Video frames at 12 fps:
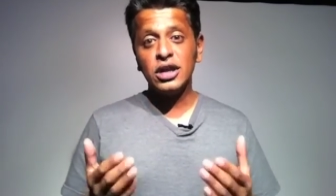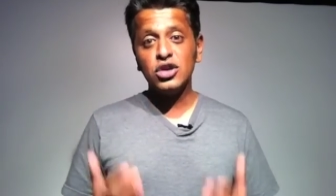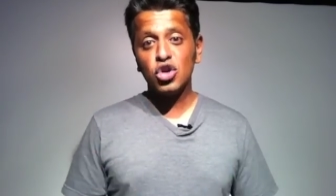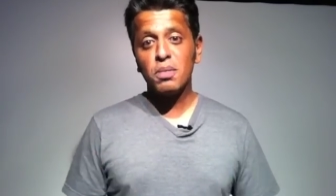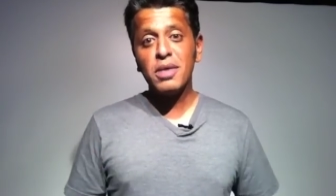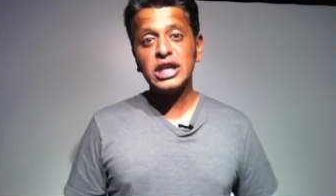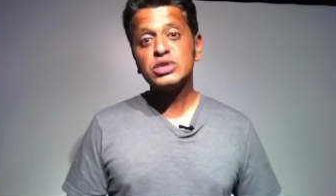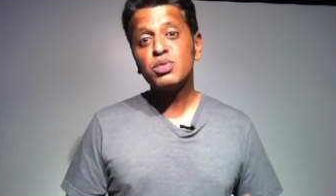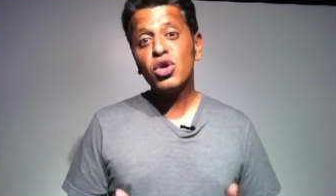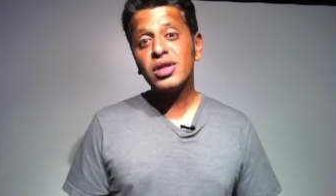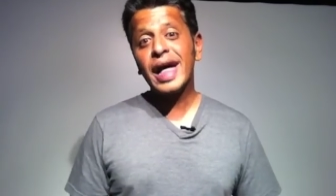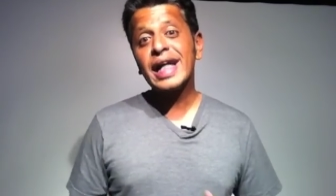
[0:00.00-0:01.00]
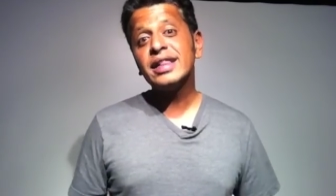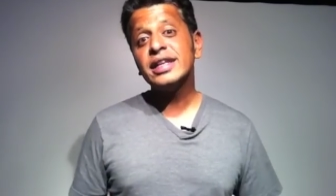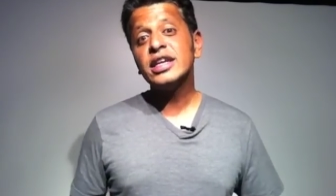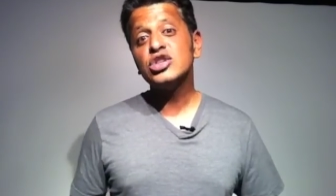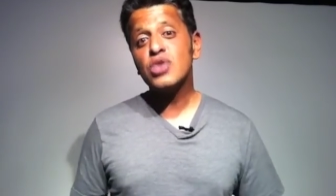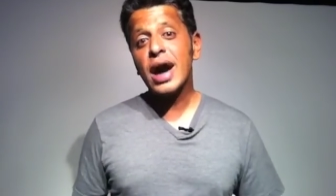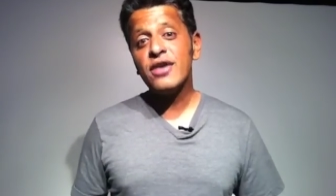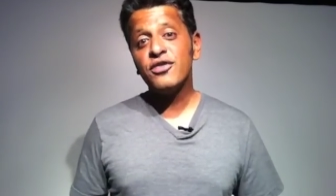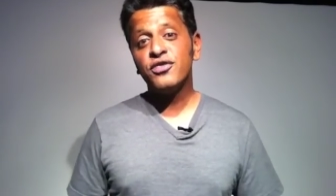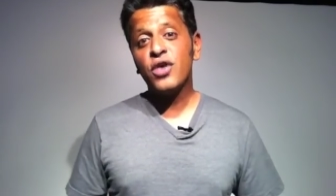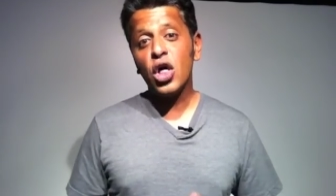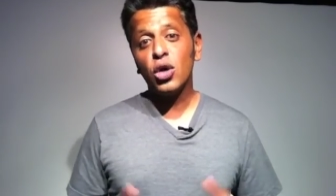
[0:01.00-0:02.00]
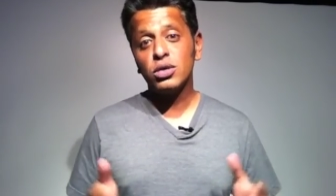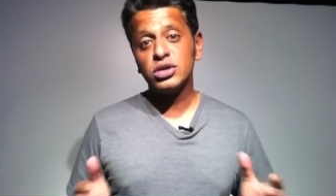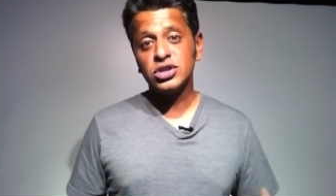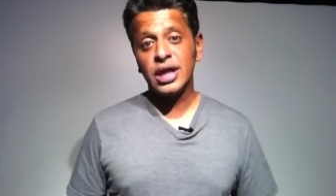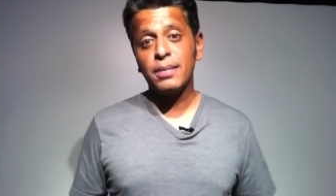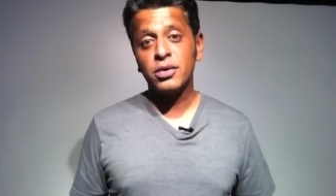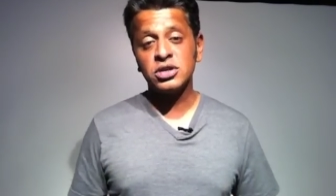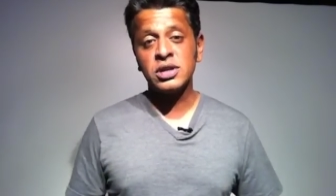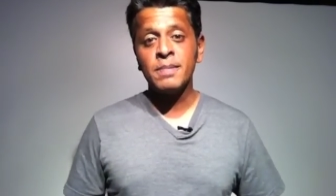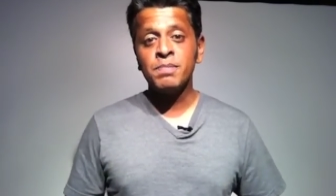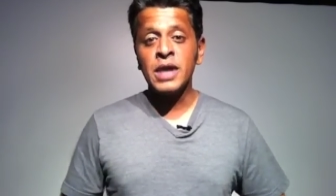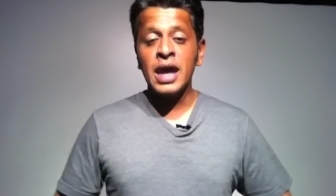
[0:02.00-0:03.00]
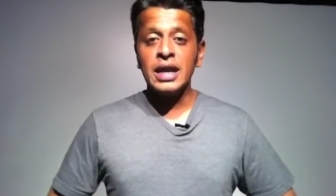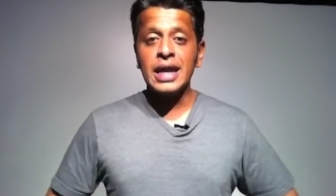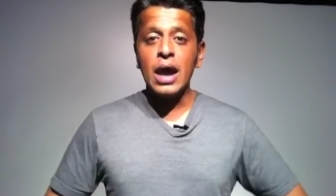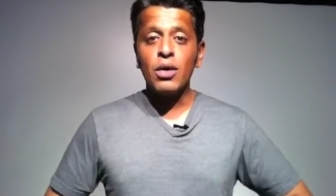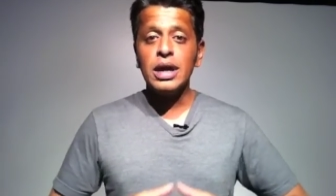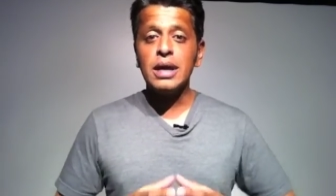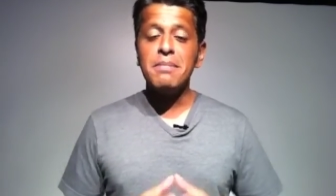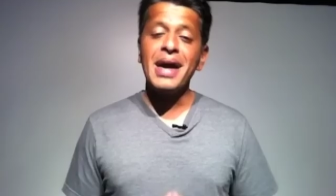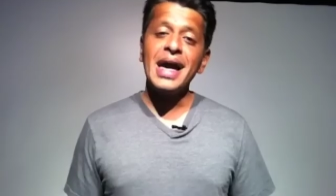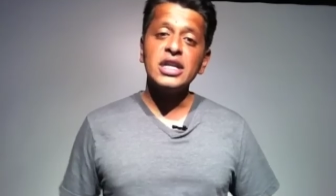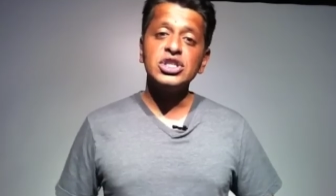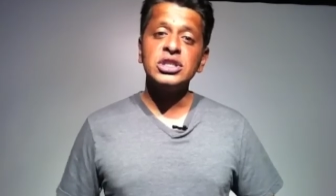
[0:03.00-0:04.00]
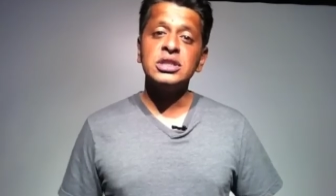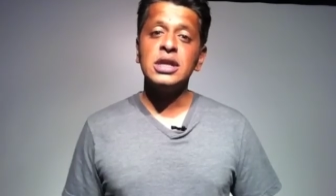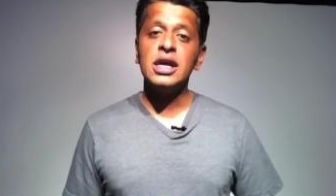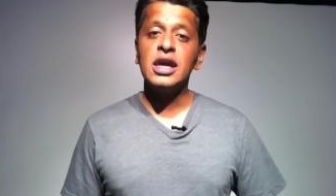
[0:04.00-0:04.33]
you're much more likely to drive followers to that person. Now, imagine